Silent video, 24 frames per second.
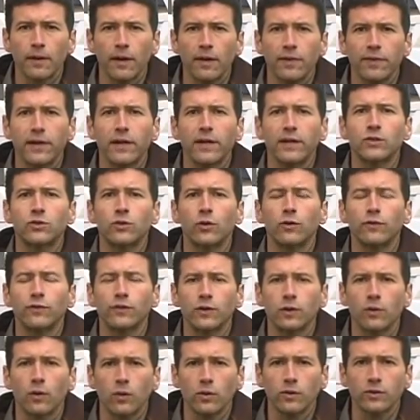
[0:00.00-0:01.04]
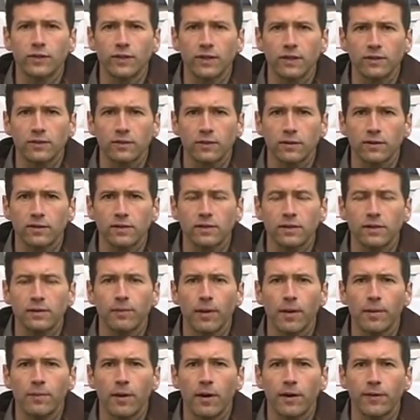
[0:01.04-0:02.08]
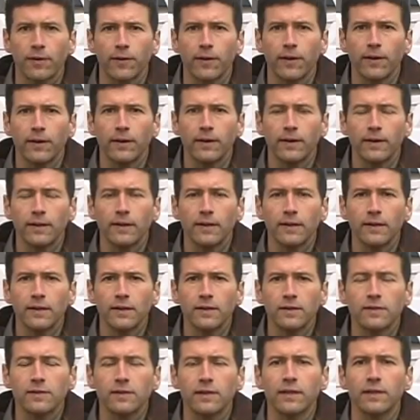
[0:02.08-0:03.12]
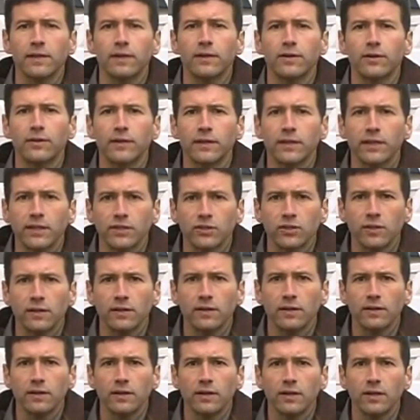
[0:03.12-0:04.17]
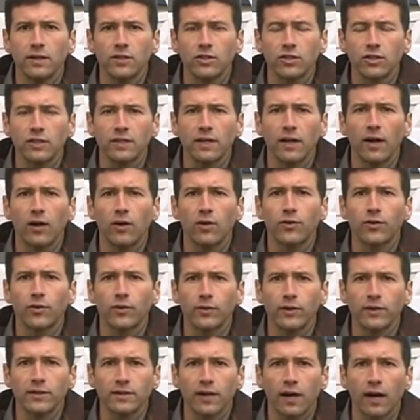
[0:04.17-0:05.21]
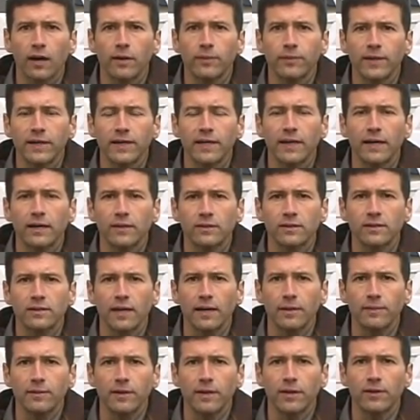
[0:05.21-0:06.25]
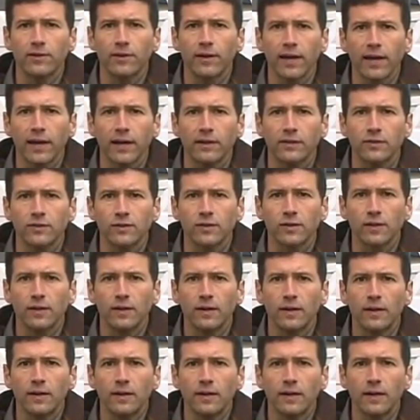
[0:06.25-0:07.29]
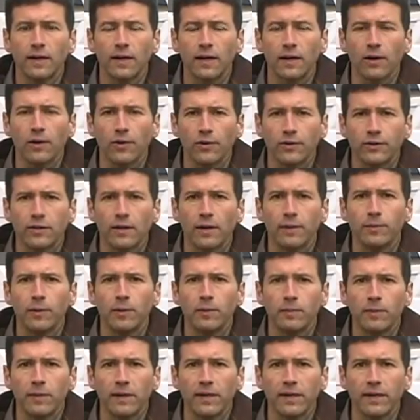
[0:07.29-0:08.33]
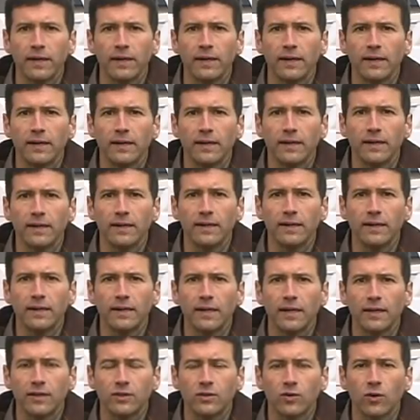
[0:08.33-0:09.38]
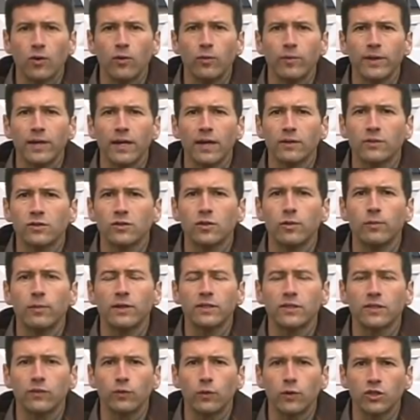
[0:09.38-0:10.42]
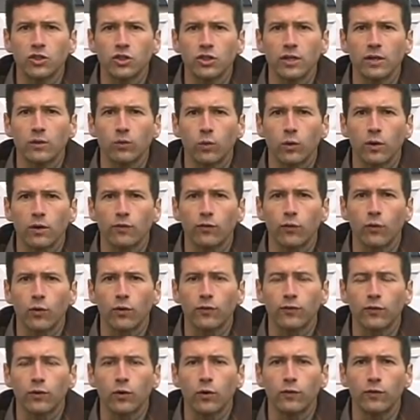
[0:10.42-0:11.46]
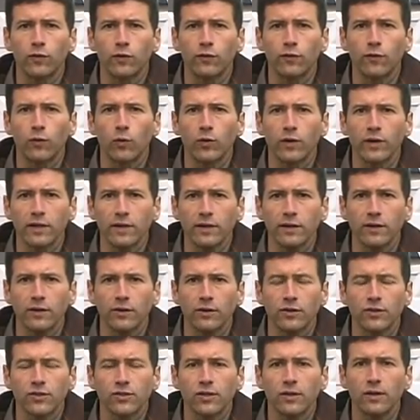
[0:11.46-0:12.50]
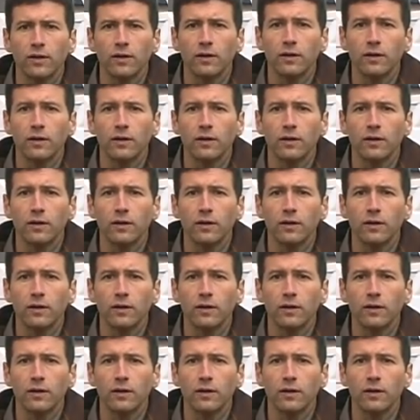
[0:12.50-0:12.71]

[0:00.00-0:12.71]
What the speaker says: And then I drove to Colchester to see my mother. Sitting in her kitchen, she held her retirement account statement in her hands and looked up at me and told me how so much of what she had worked for over 40 years